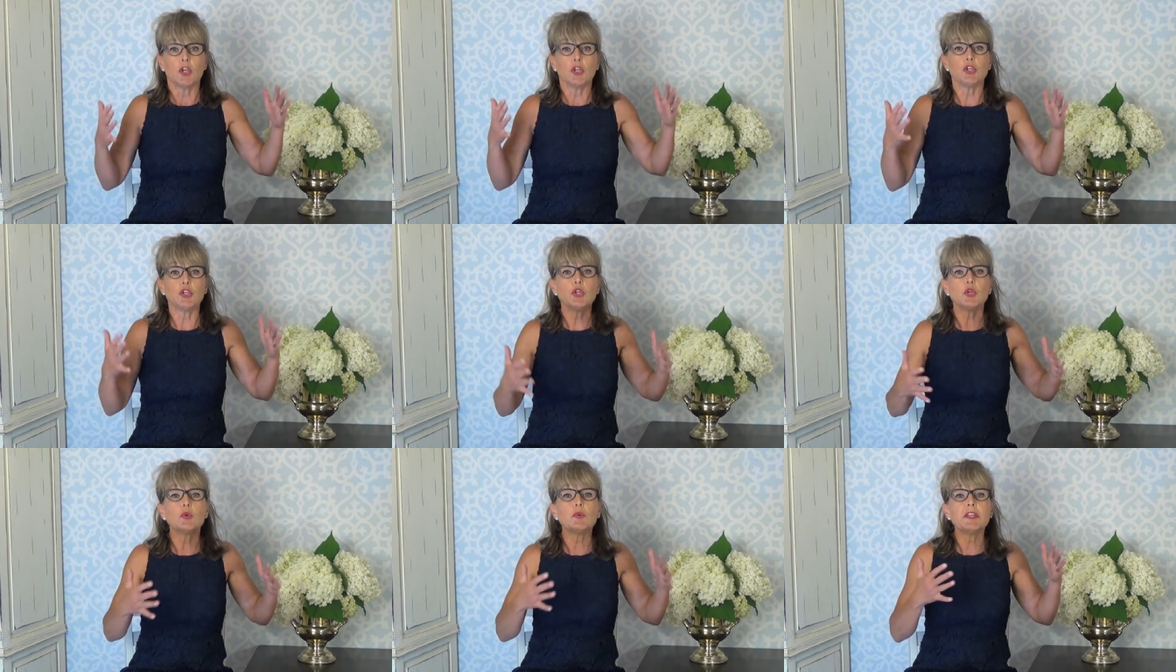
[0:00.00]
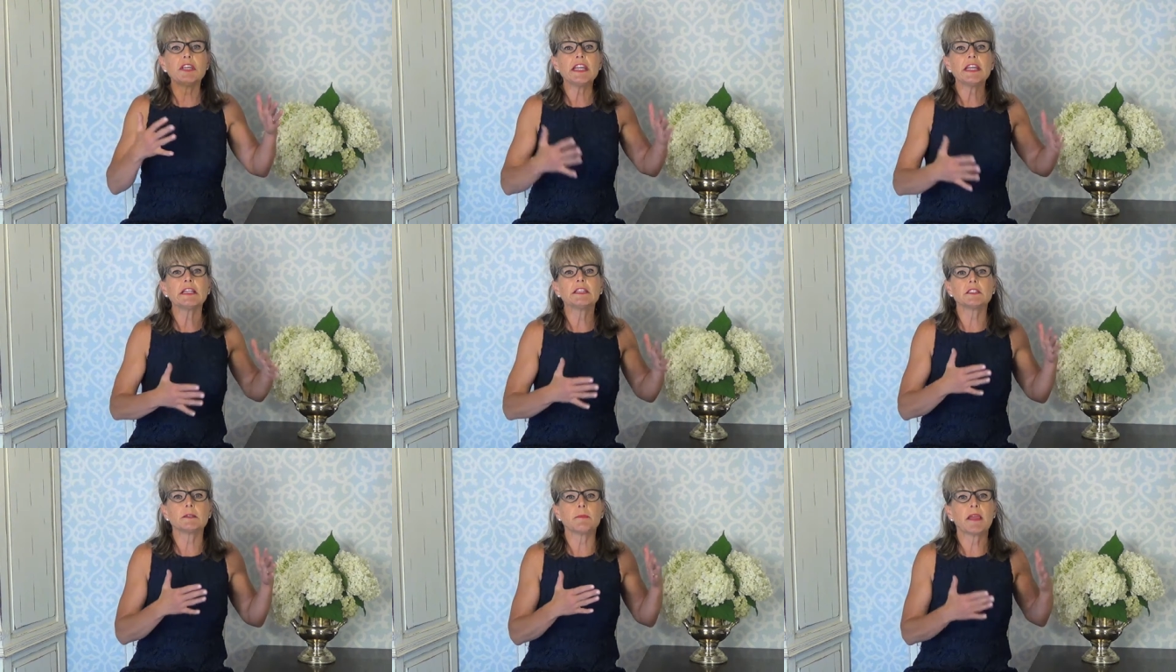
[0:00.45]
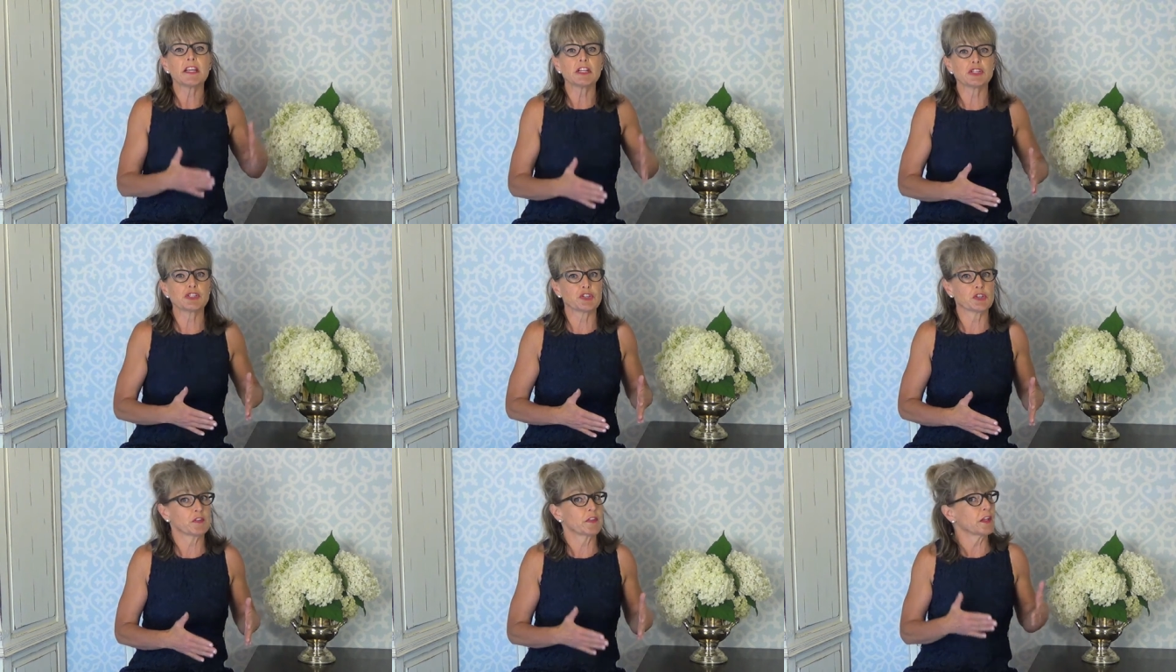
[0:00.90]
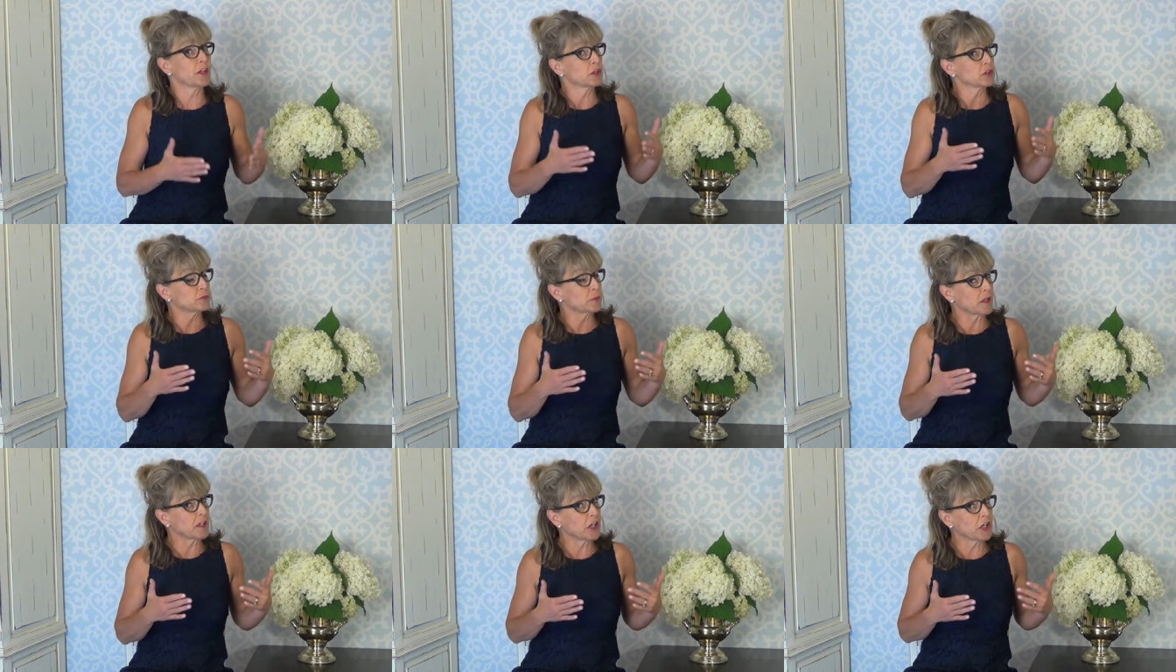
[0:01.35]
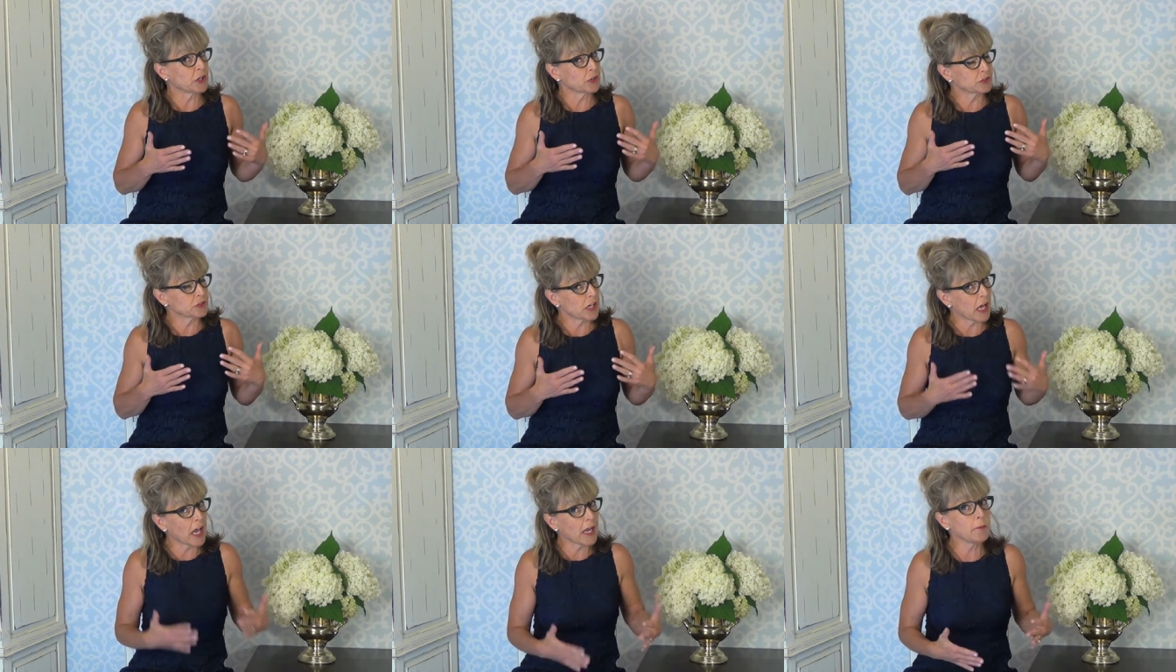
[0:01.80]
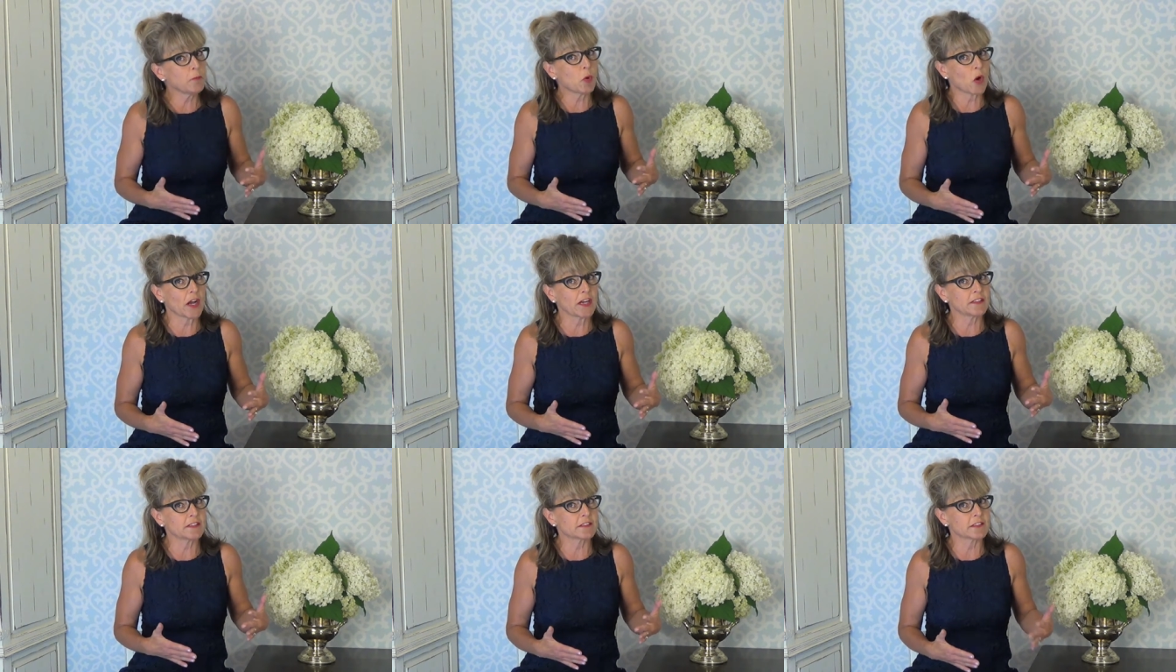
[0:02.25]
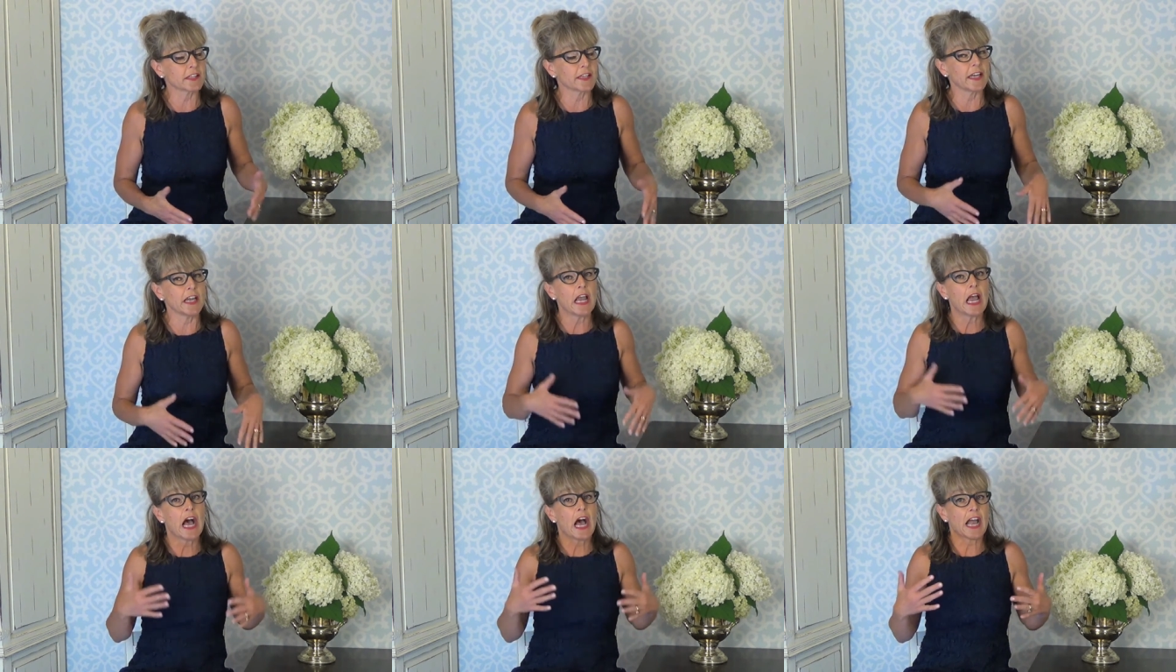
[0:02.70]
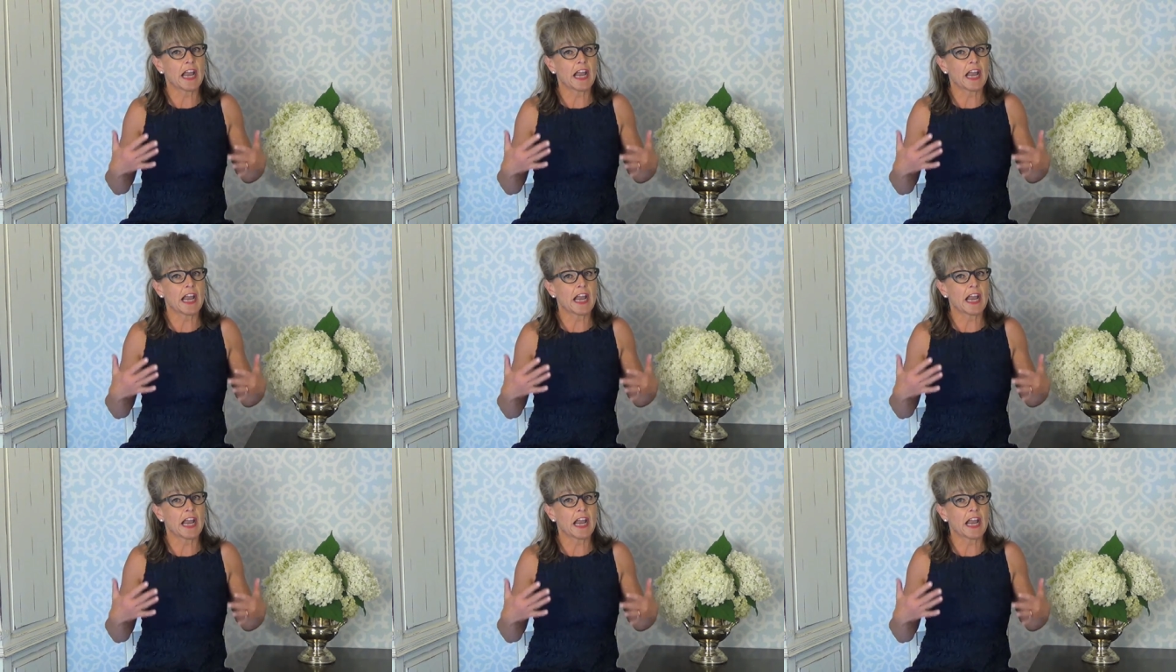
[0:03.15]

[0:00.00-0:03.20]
You need to make sure that you're spending your time wisely.